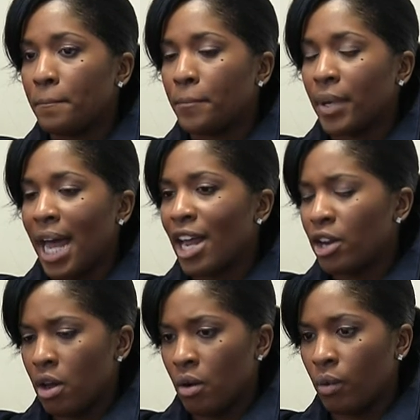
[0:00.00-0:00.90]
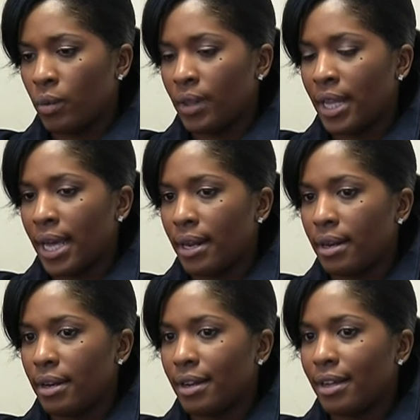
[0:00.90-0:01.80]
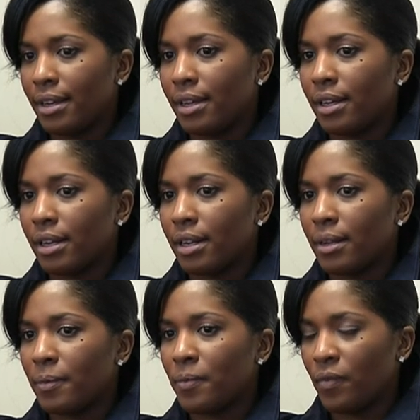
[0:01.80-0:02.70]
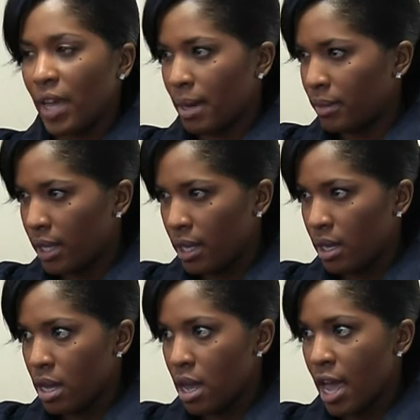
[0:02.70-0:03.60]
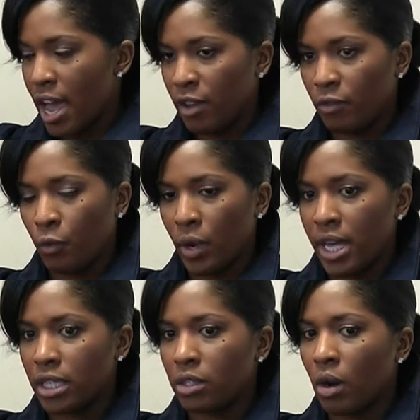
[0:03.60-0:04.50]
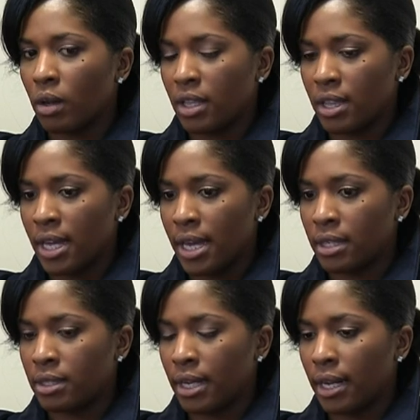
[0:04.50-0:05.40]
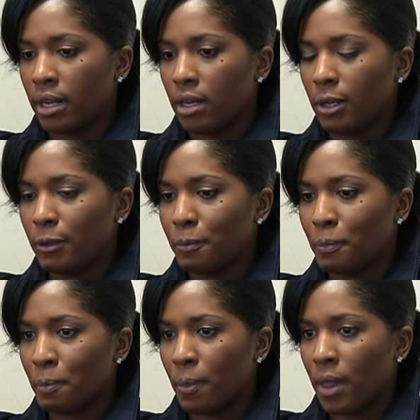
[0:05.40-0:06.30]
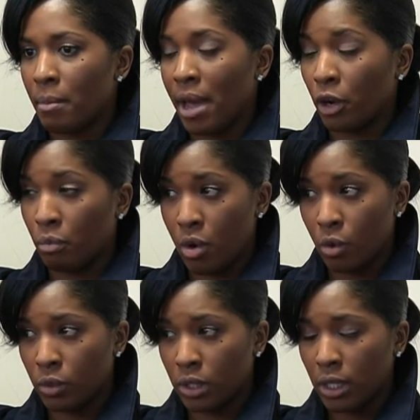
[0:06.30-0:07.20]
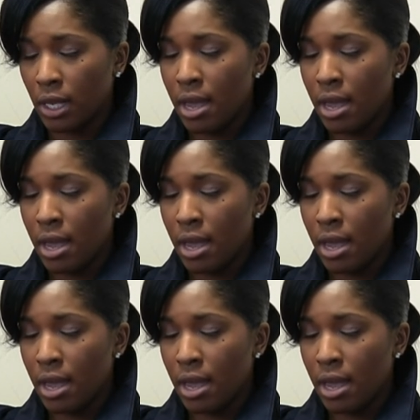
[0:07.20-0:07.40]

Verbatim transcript: But I know that family, and friends are the things that matter most.